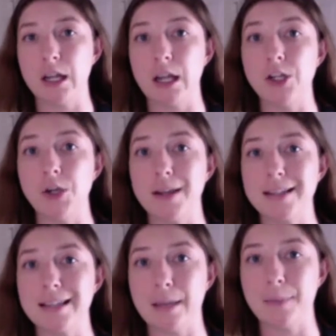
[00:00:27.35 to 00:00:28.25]
in
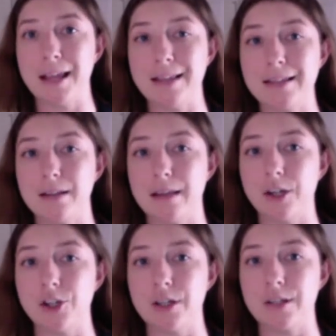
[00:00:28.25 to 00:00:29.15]
US campaigns and
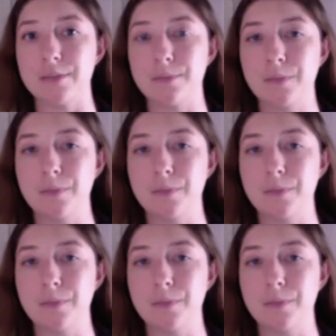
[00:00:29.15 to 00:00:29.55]
elections.